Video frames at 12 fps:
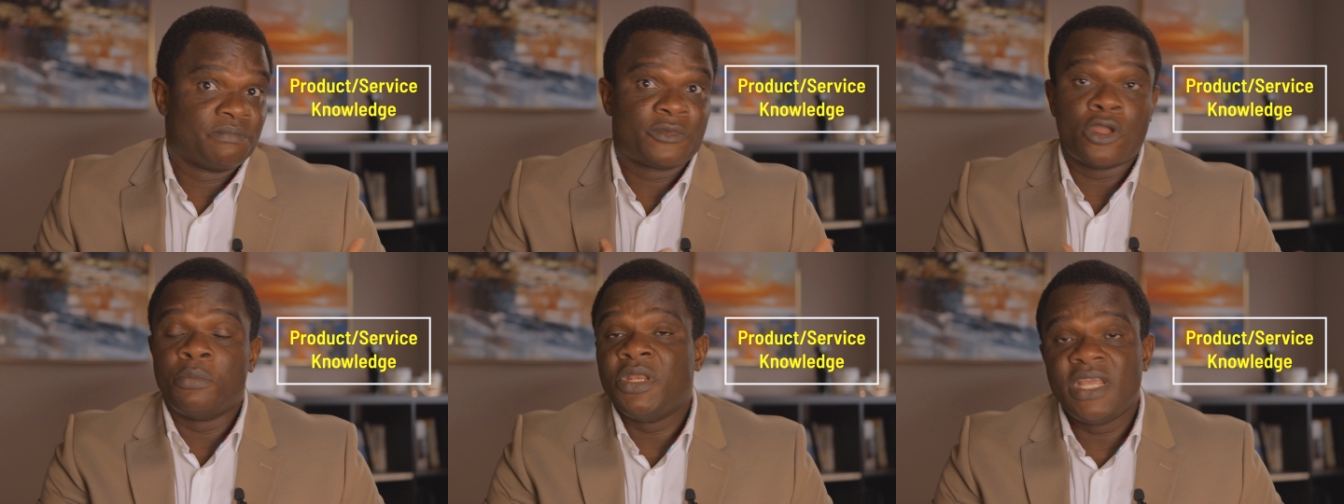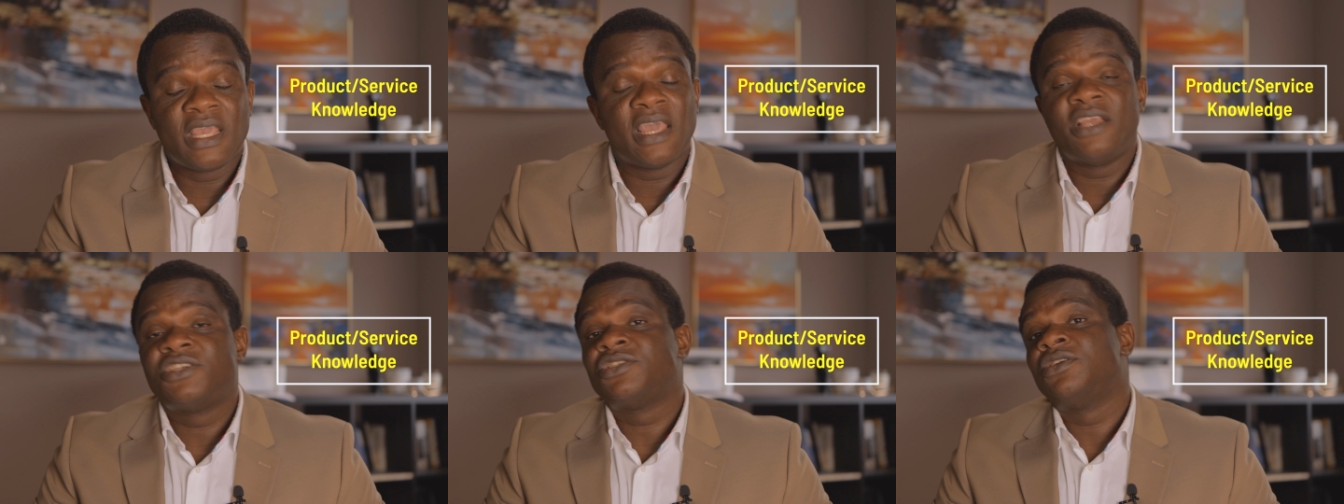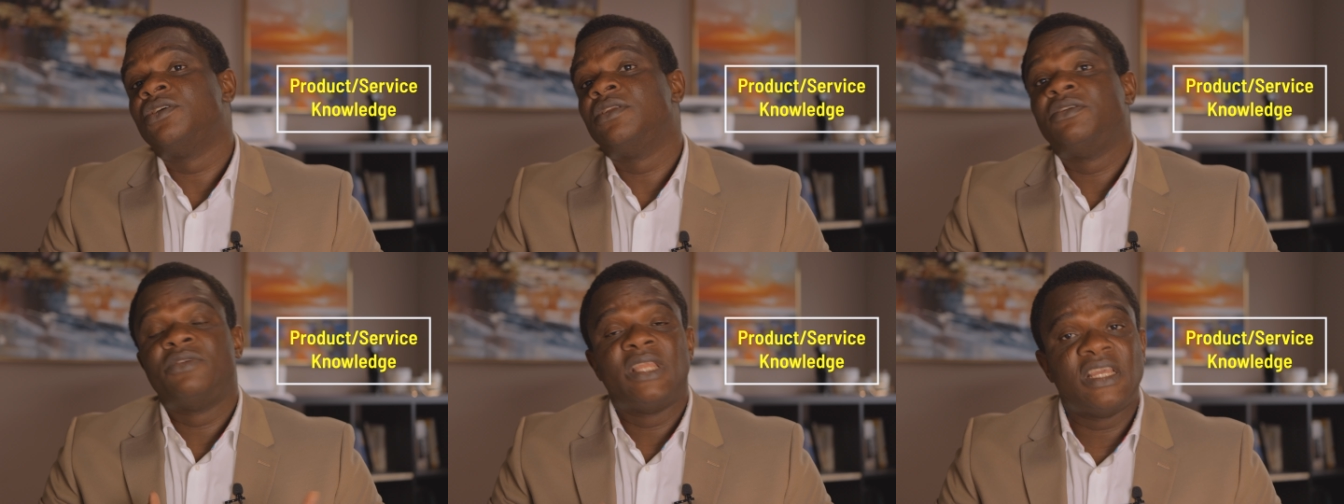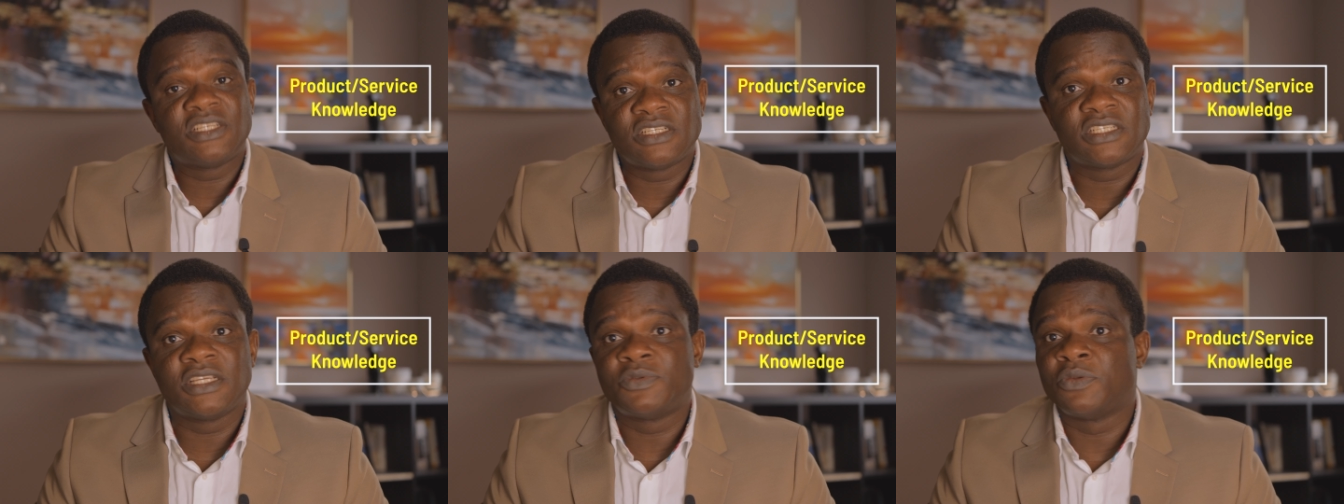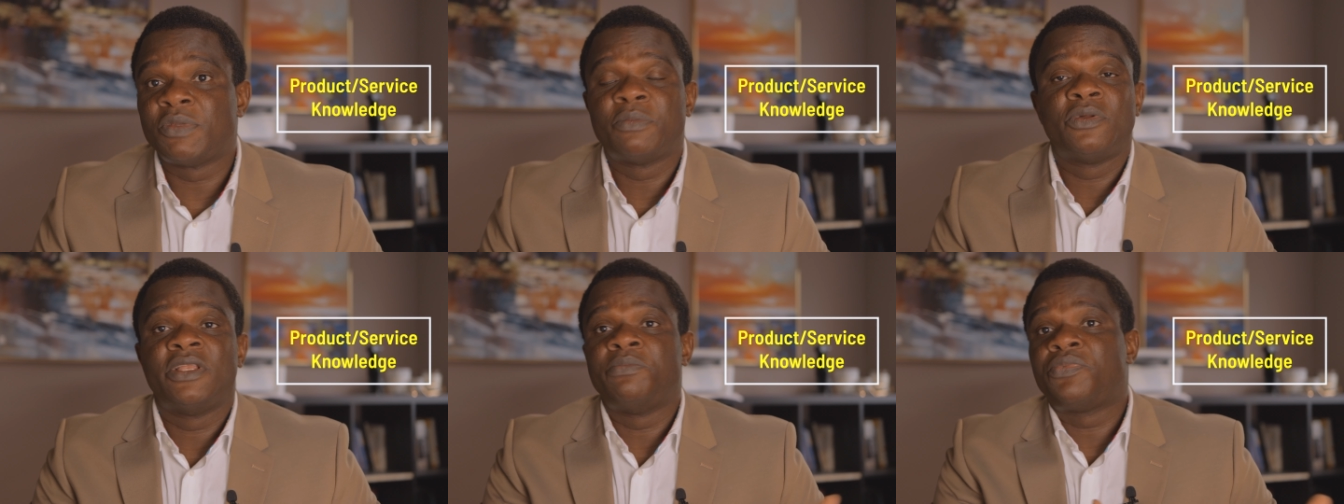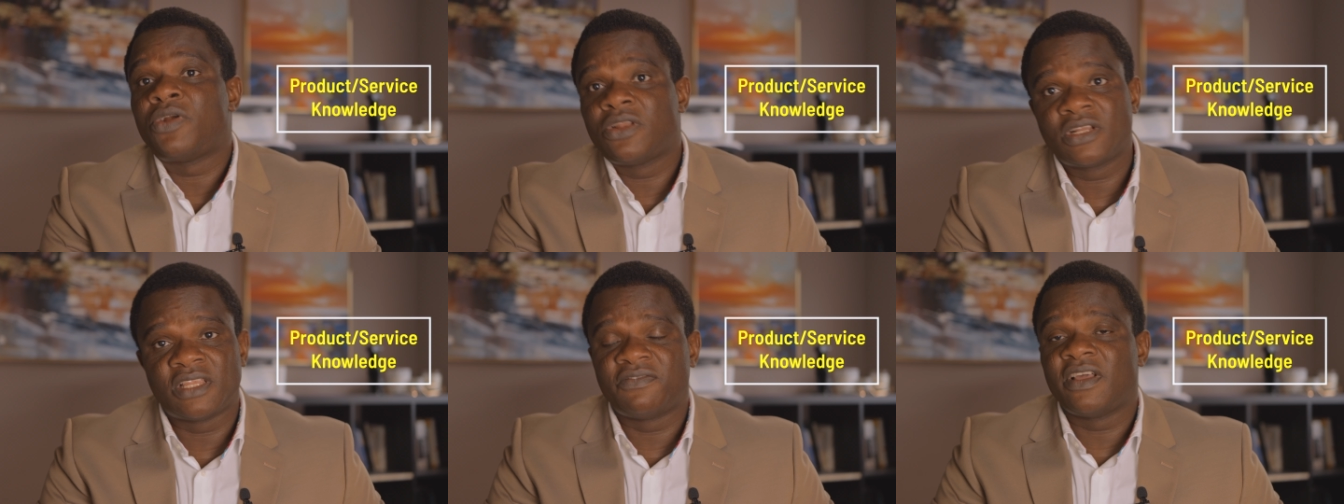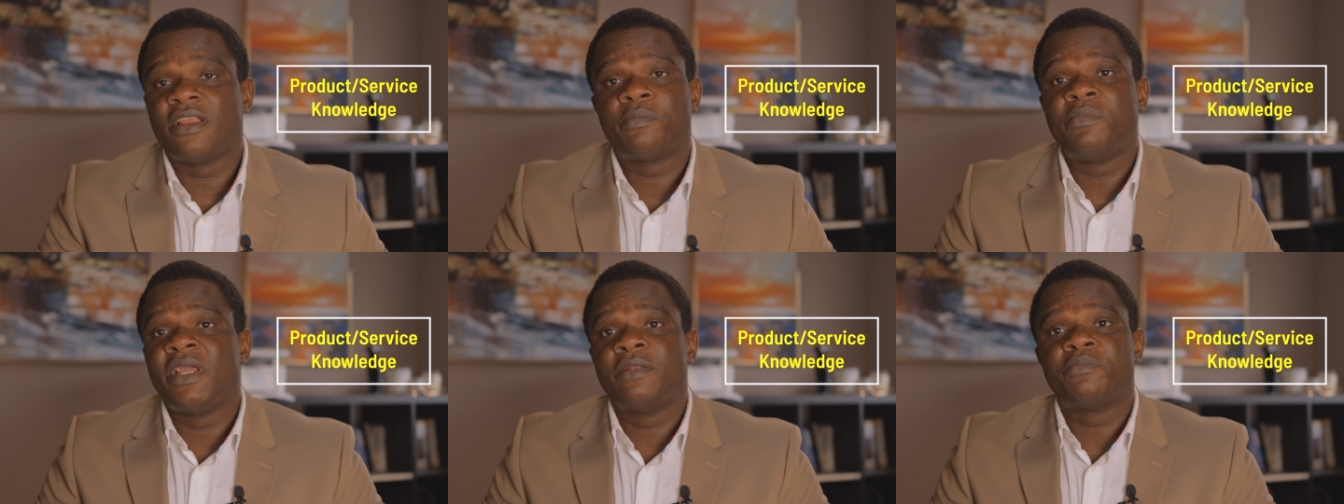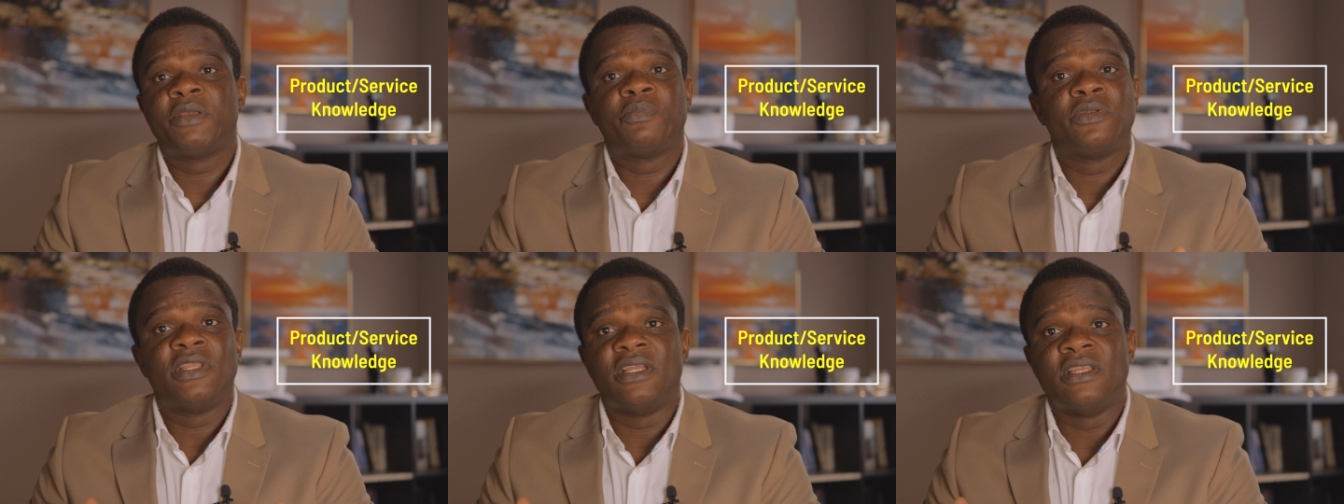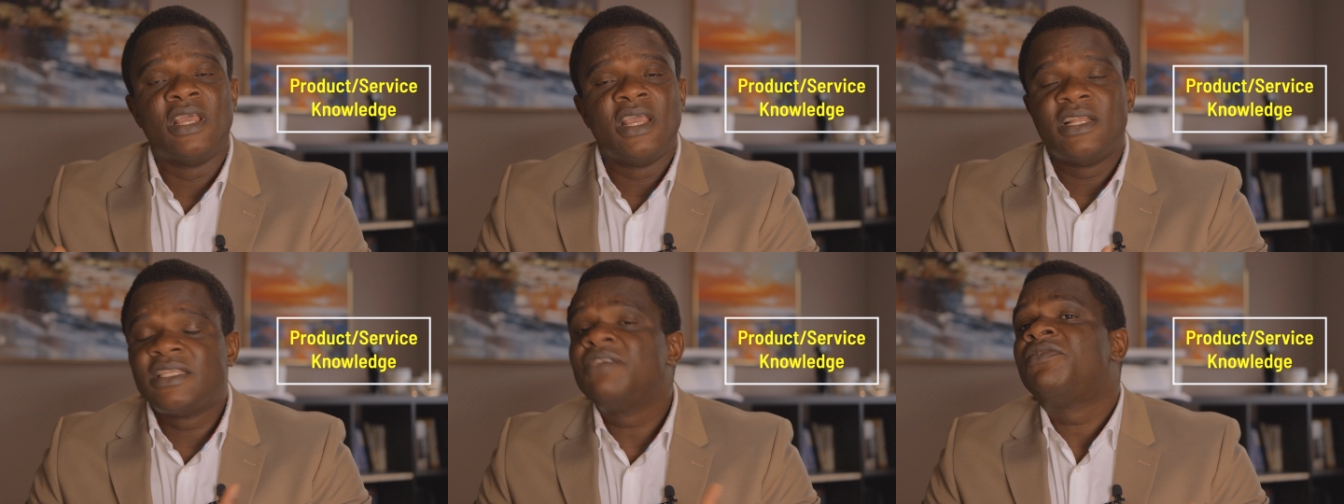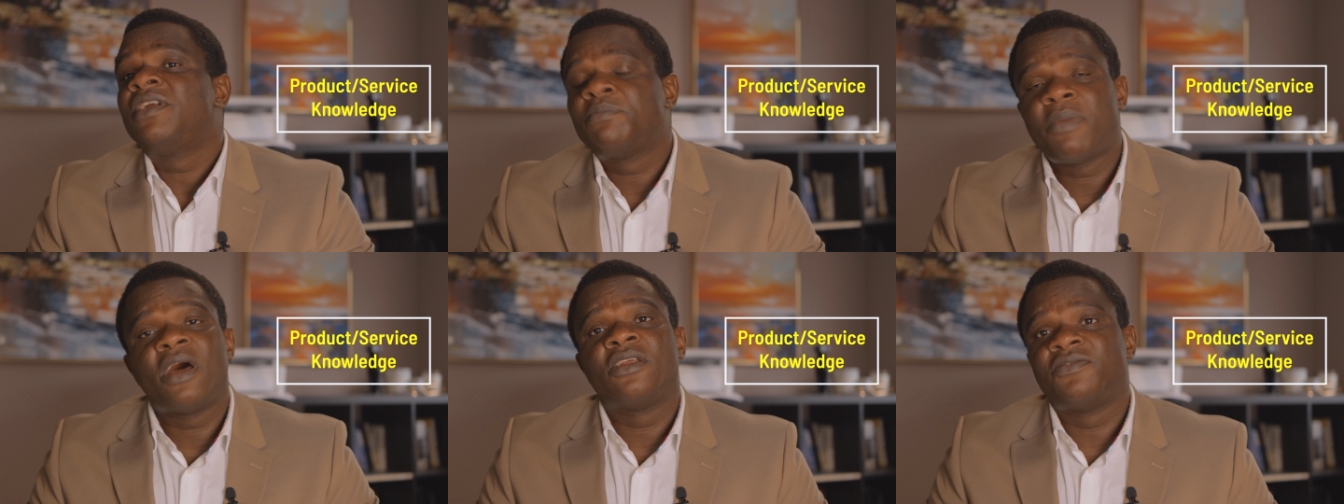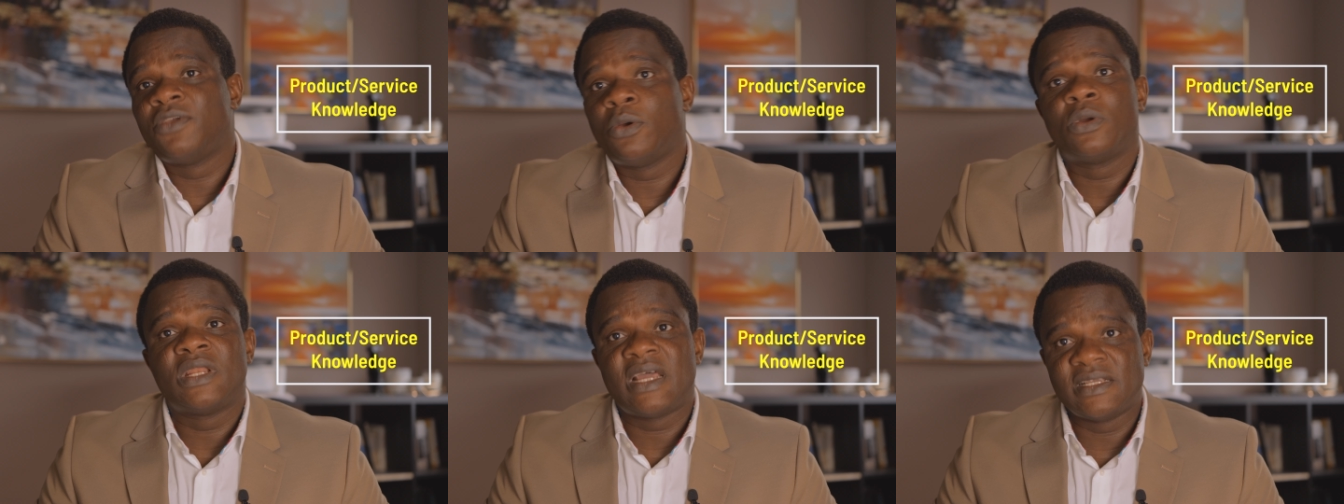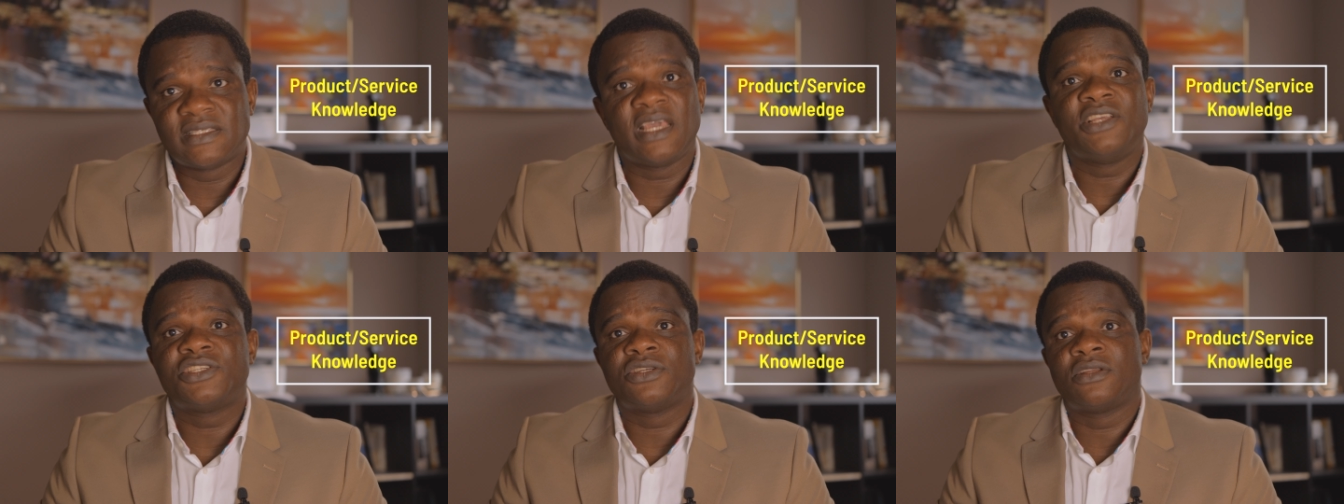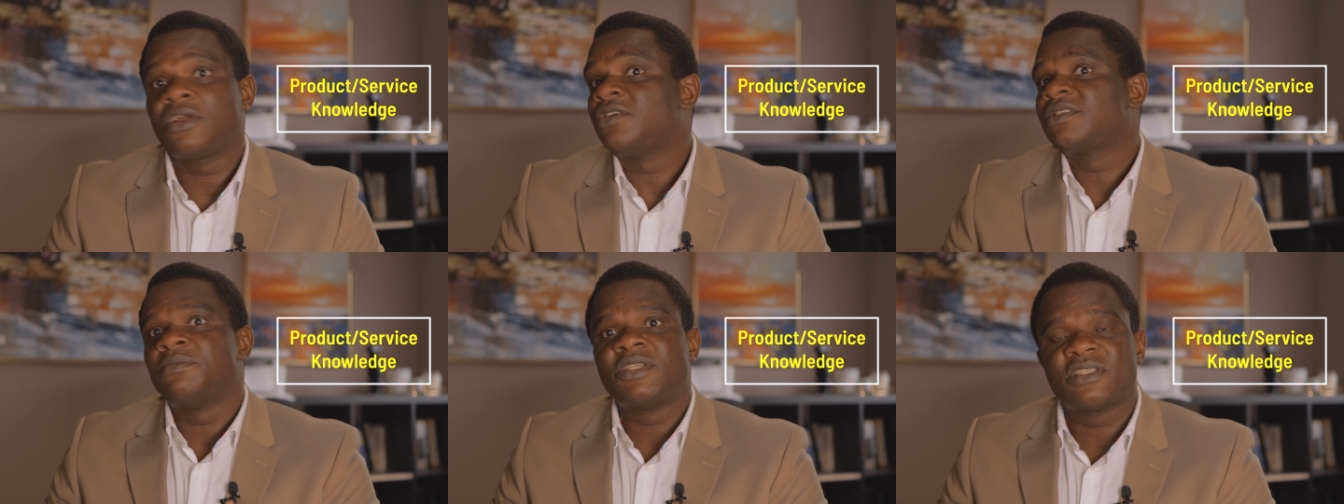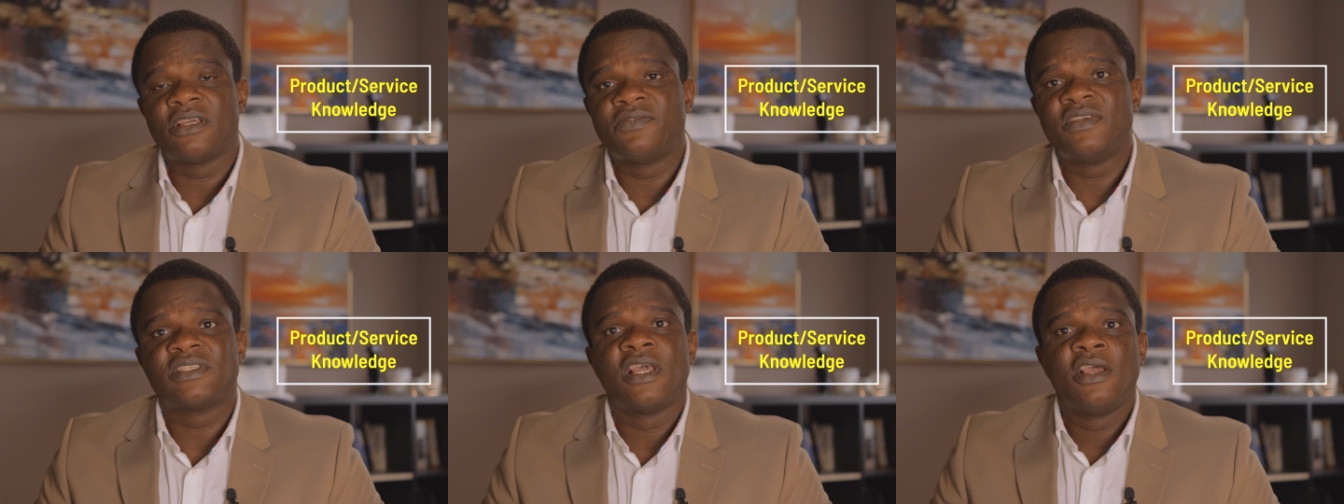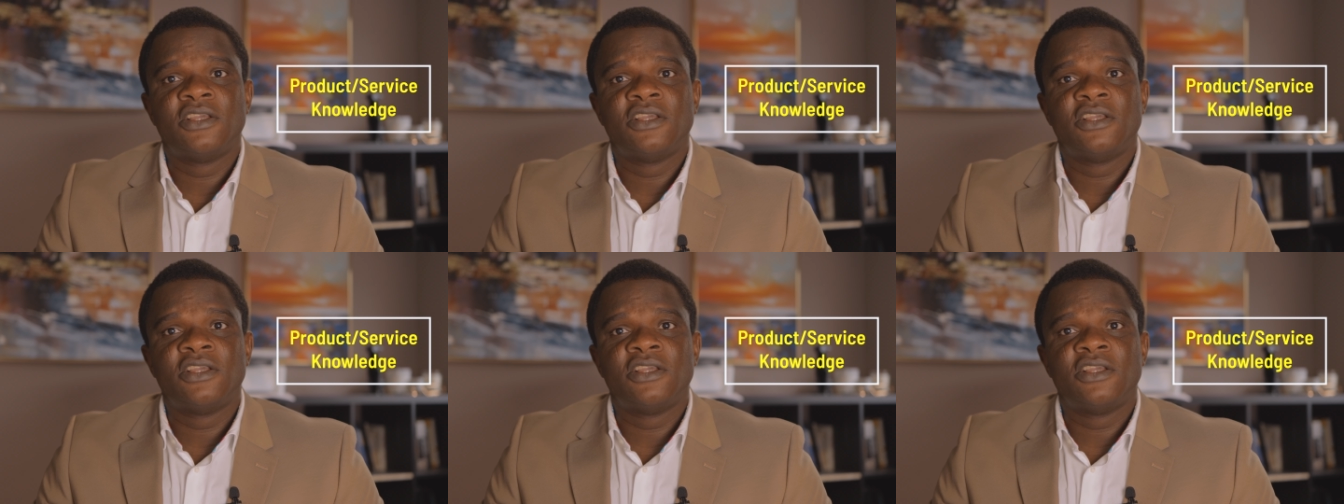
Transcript: communication and relationships with people in product development, people in different part of the organization, customer service,